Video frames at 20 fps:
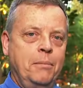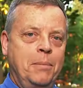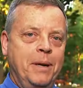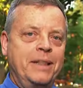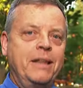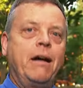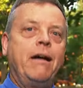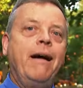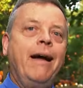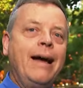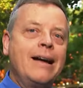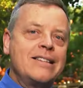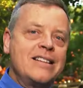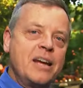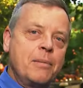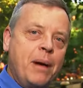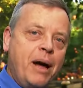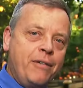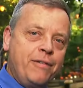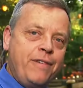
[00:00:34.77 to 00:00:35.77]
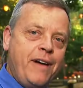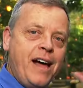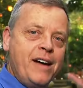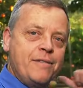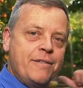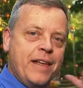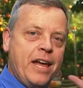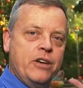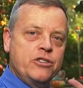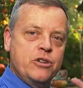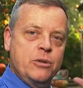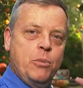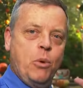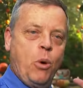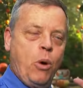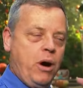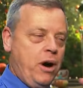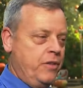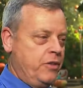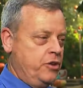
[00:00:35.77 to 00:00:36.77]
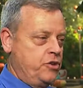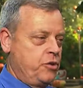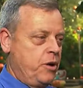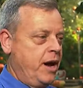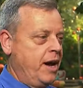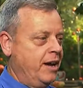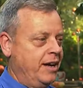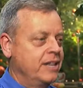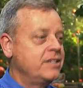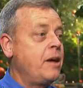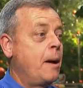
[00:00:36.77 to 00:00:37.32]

But there are actually about 5,000 more on the trail.